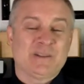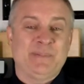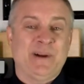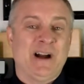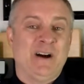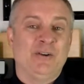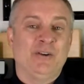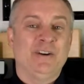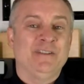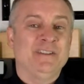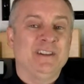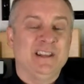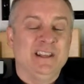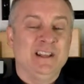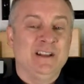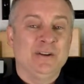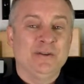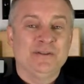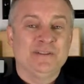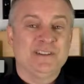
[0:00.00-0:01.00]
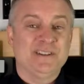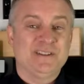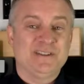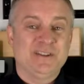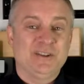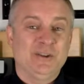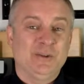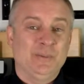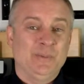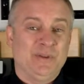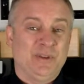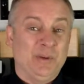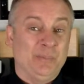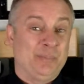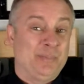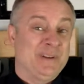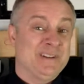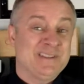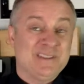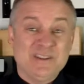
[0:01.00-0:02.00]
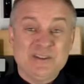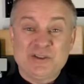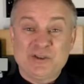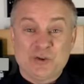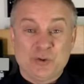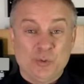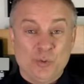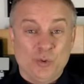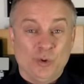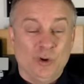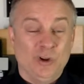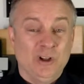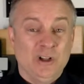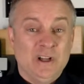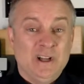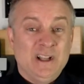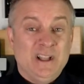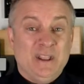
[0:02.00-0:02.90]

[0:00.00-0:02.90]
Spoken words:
Power and the ecosystem, the business tool,